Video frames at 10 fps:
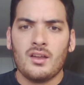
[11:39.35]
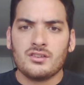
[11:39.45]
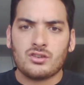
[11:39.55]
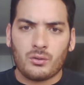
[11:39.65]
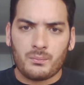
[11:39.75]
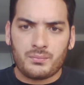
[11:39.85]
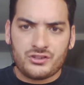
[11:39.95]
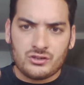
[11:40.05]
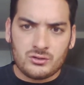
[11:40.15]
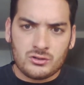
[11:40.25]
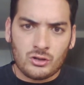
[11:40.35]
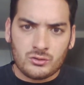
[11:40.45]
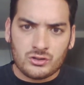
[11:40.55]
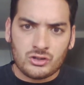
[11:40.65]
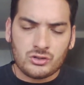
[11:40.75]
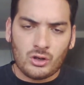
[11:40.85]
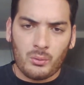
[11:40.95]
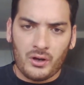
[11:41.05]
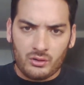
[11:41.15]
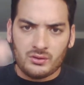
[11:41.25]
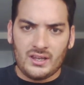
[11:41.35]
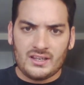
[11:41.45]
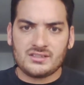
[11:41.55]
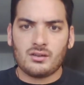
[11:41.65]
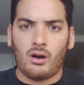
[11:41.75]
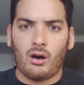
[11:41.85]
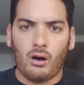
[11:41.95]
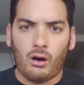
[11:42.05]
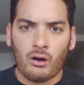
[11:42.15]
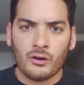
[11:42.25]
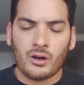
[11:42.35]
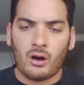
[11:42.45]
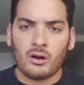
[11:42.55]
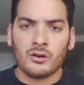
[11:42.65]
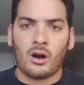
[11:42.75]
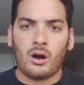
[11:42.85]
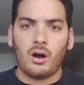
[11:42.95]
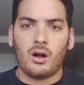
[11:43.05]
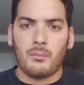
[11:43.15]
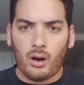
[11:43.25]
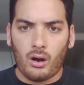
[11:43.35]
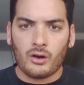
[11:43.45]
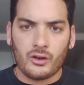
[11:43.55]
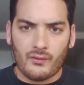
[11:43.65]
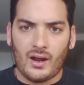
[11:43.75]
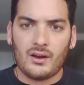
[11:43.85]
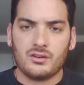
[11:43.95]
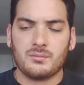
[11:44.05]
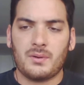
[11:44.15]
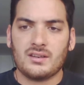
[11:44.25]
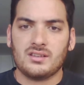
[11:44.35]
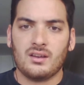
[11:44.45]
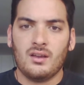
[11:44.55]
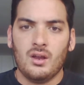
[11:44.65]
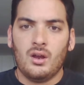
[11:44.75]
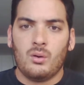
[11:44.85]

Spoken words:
So where you list all your values, basically,